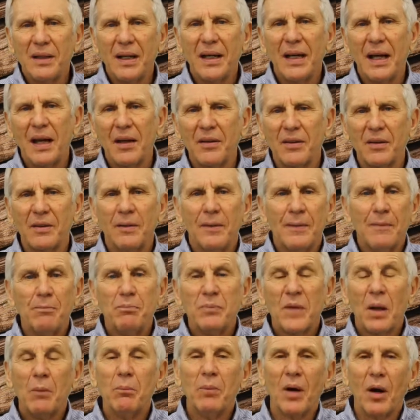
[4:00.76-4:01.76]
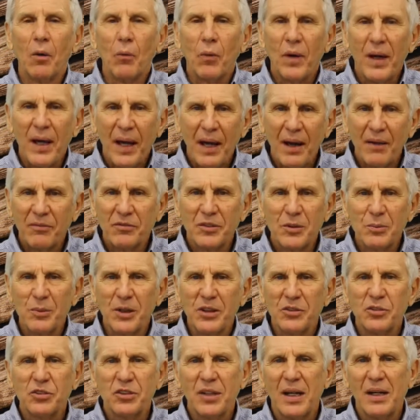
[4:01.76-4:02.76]
together, but we have to
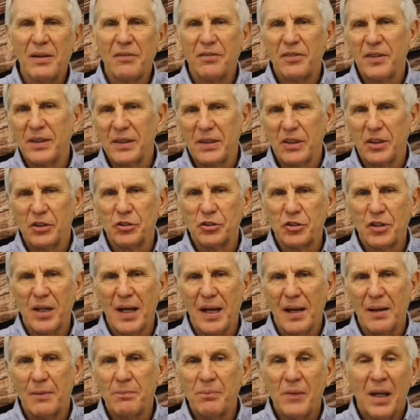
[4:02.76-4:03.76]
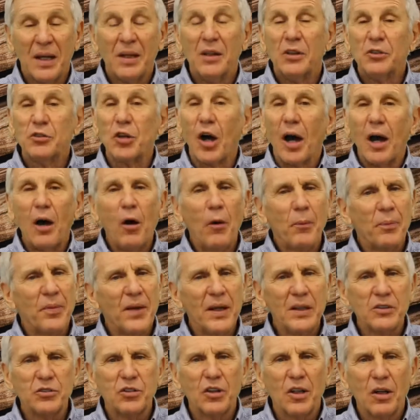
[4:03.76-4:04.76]
be safe at this time. So I hope
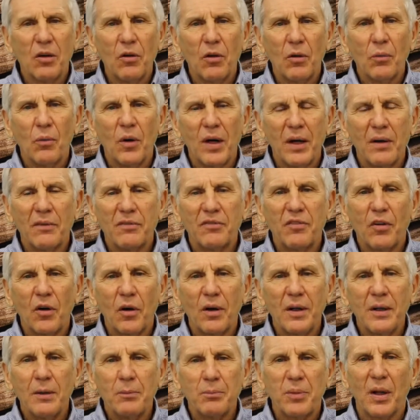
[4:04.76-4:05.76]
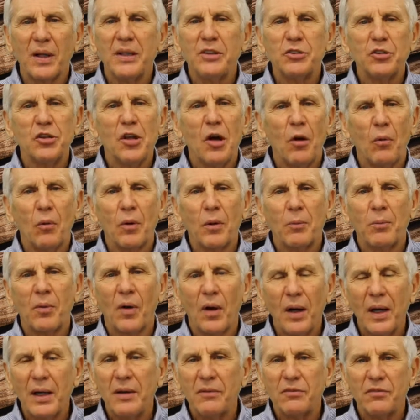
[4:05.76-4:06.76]
things are going well for you. Please know we're
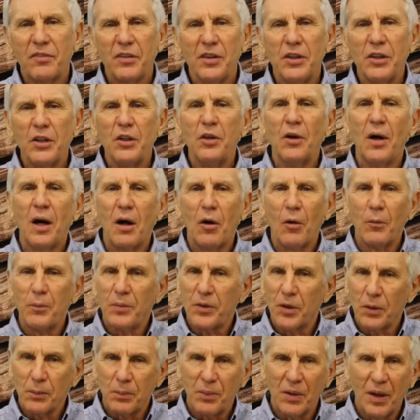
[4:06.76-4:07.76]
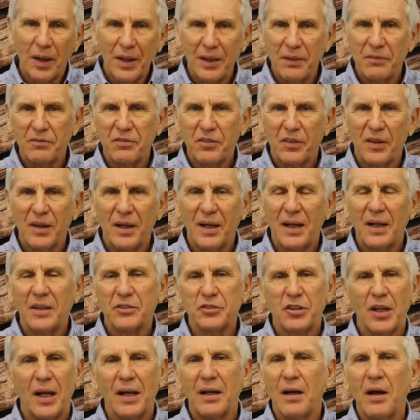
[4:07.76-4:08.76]
praying for you. I hope you're praying for
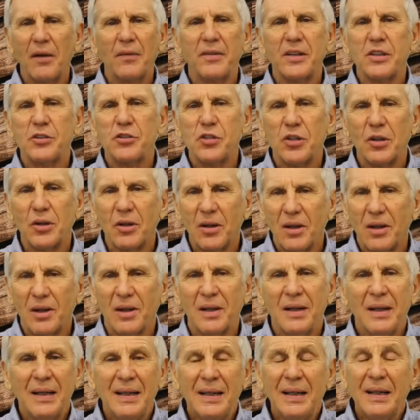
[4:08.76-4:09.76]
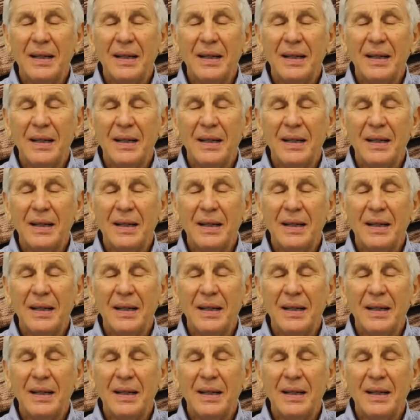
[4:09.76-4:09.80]
us. I know that you are.